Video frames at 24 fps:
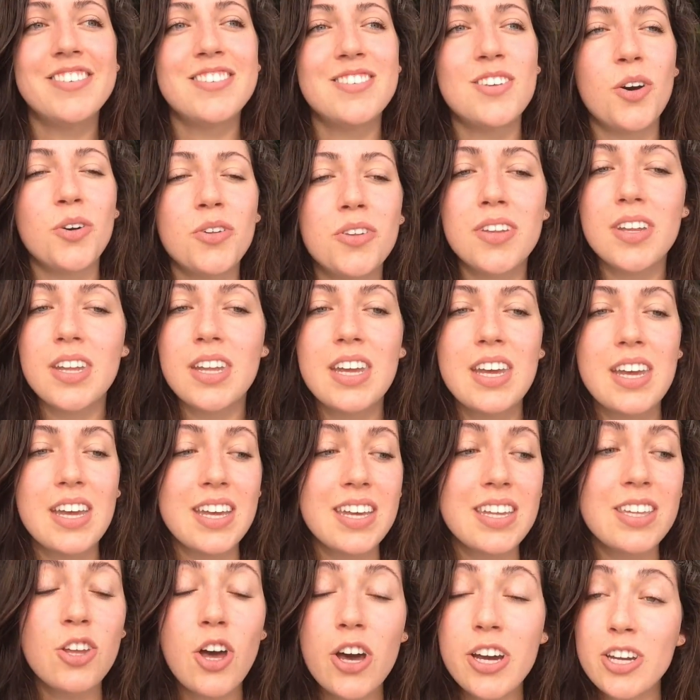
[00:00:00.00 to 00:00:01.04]
So
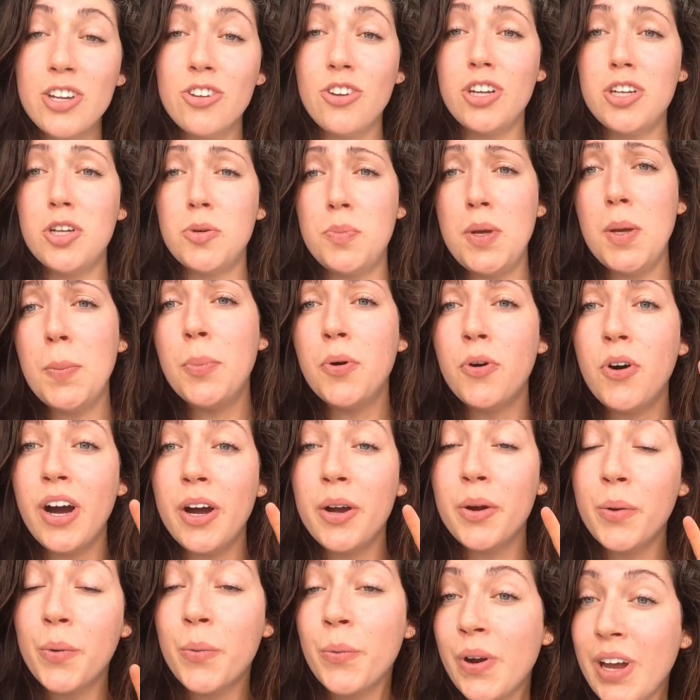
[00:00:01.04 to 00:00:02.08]
talking to other people
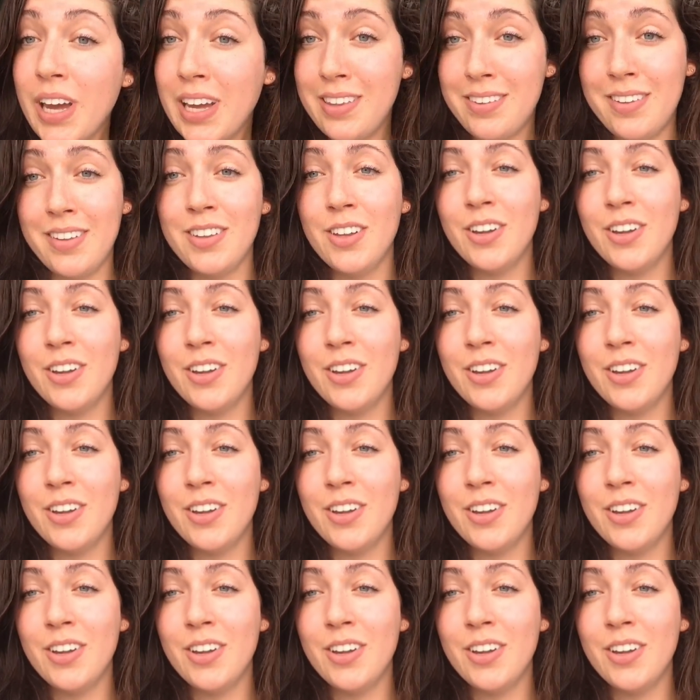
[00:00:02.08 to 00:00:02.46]
are great,